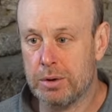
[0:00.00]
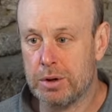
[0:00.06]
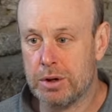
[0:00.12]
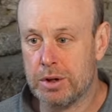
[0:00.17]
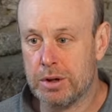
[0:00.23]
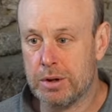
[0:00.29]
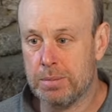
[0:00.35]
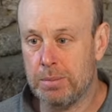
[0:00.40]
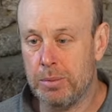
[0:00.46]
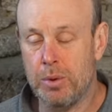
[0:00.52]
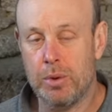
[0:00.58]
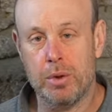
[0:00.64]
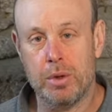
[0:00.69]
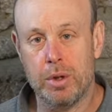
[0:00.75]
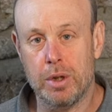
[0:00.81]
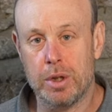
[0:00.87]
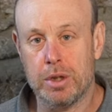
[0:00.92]

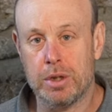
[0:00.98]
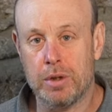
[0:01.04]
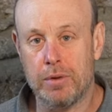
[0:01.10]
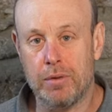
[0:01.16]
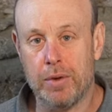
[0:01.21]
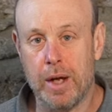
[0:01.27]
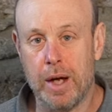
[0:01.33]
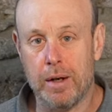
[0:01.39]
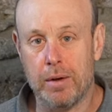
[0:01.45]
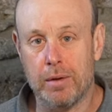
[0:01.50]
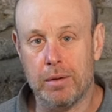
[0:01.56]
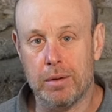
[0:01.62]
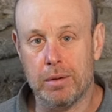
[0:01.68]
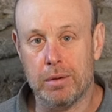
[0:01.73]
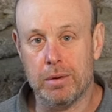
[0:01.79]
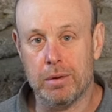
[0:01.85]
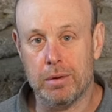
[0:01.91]
smoothness of that
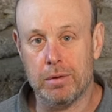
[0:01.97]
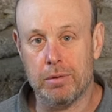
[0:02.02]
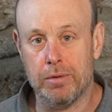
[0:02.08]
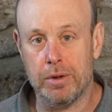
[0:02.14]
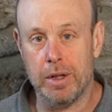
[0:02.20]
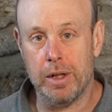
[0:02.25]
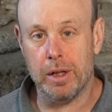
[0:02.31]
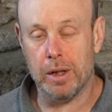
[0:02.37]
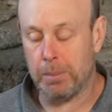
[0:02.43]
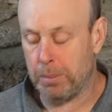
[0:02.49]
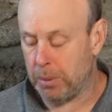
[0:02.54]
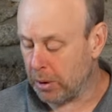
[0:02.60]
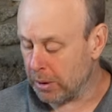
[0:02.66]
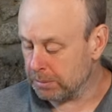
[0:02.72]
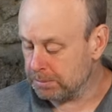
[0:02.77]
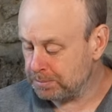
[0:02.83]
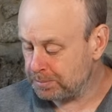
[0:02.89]
vanilla
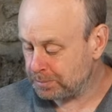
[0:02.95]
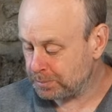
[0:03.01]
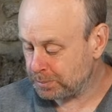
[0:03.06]
pod.